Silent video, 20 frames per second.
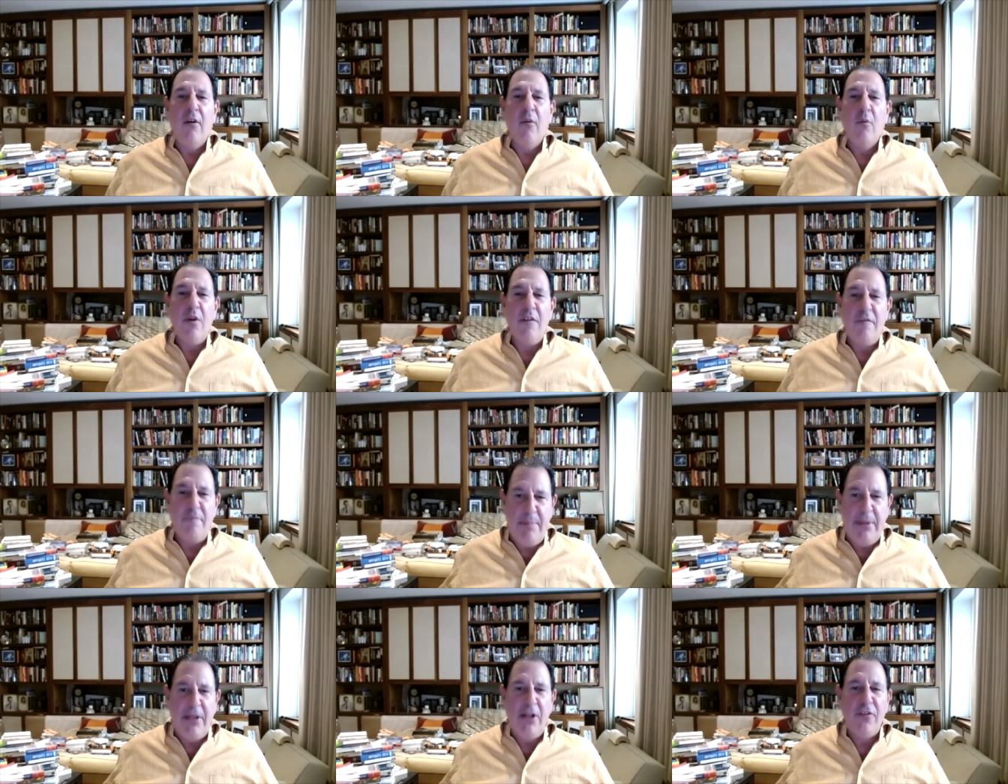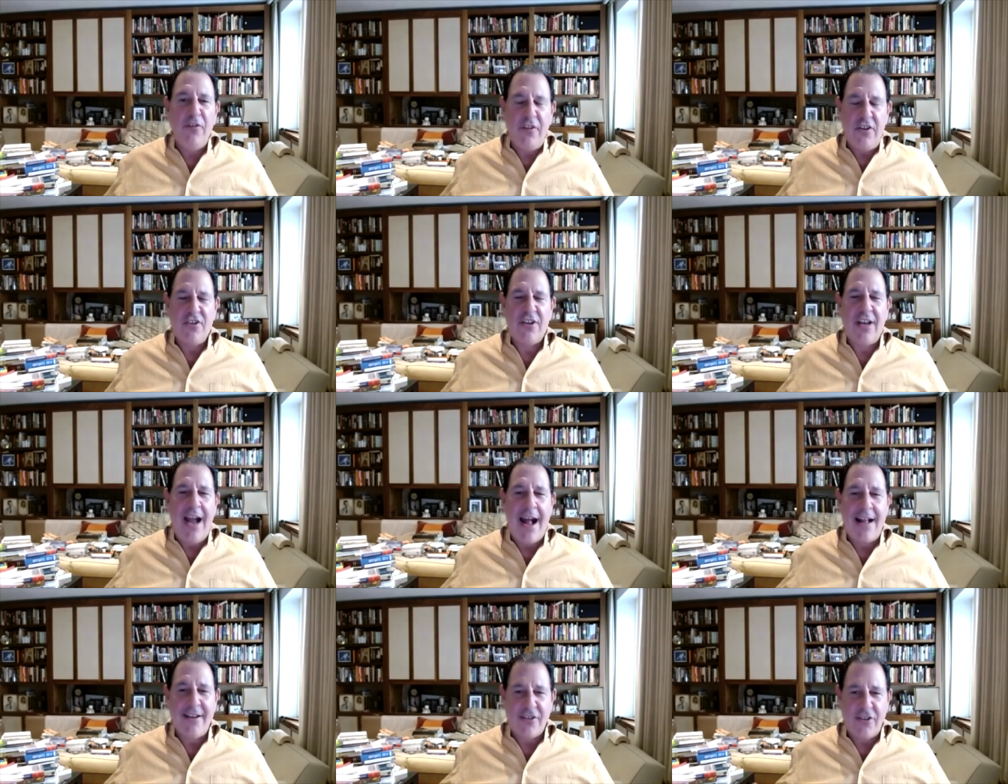we've built this
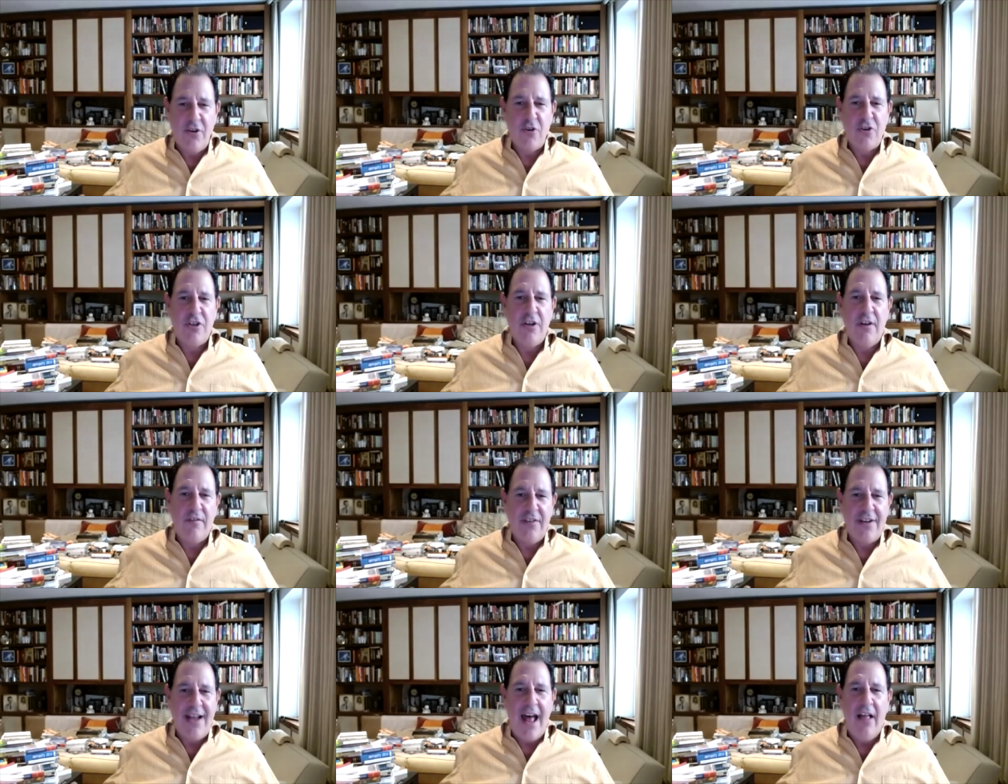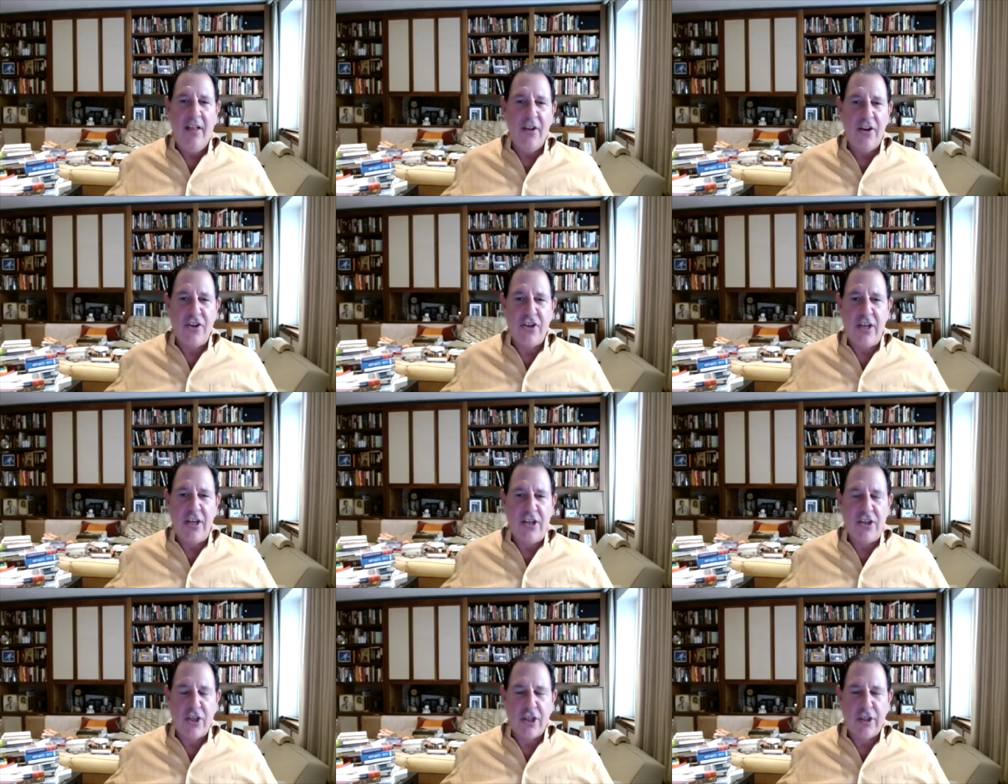constitution of knowledge
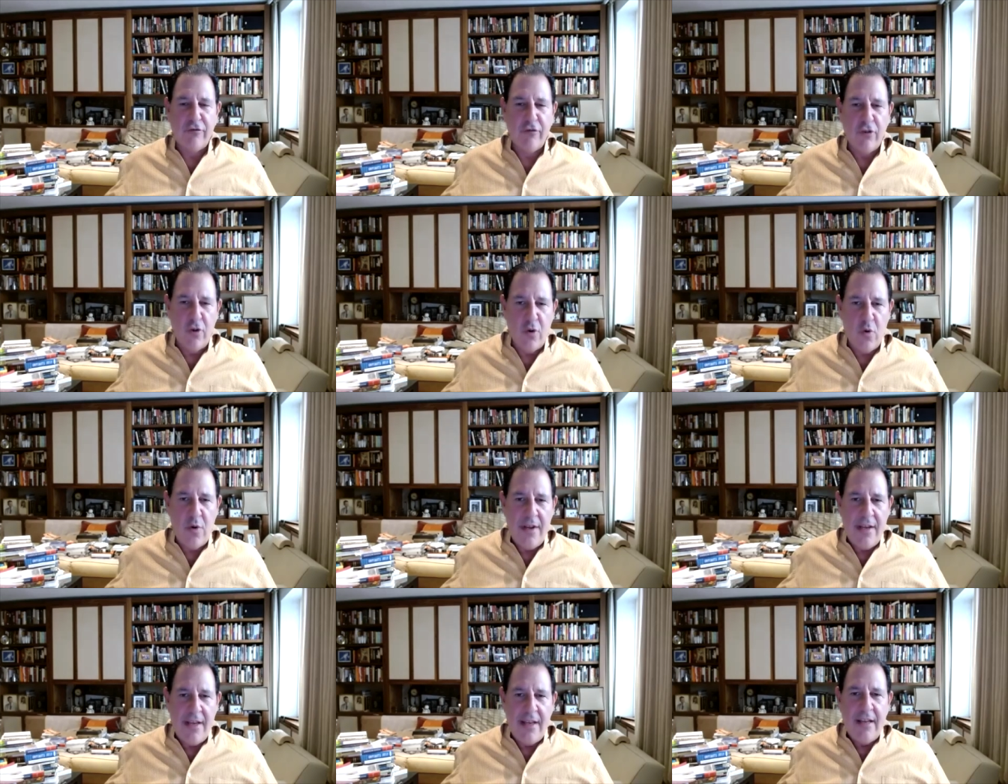is through